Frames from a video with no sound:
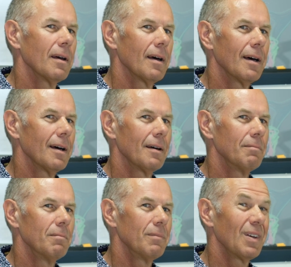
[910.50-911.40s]

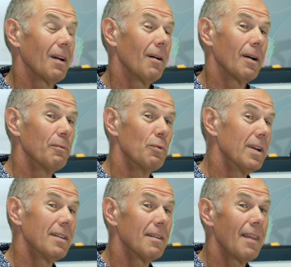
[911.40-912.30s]
I'd
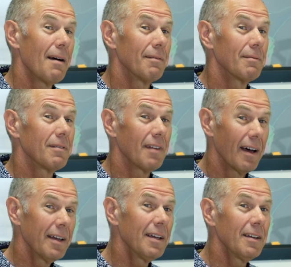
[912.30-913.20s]
ridden that
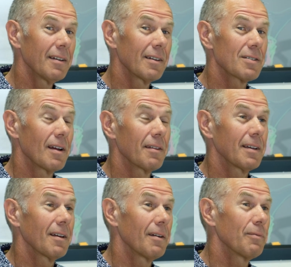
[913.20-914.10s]
day, which I
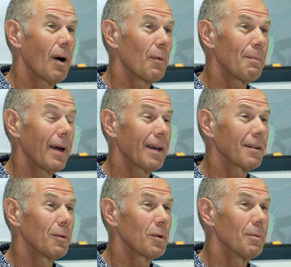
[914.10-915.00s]
think I went back
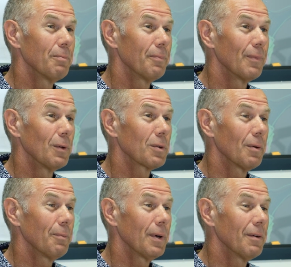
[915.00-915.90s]
and looked
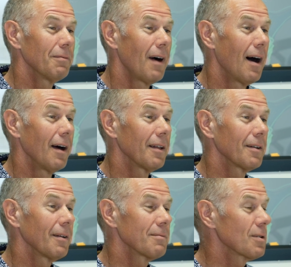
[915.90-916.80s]
at my file, and
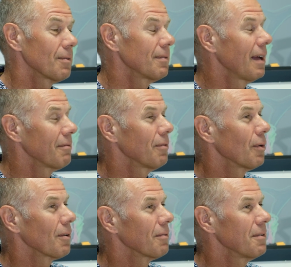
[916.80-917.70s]
I'd sort of done
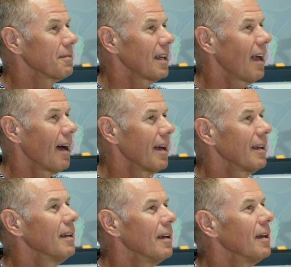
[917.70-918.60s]
40 or
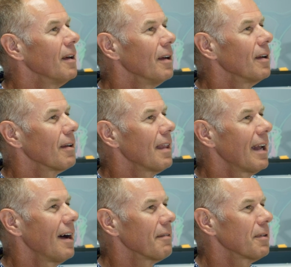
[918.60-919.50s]
50k, that
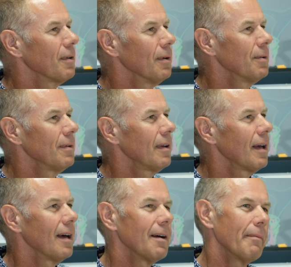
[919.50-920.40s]

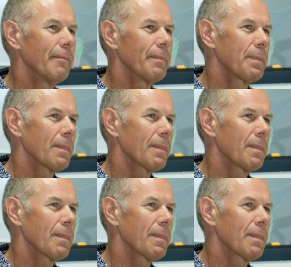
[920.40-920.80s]
afternoon.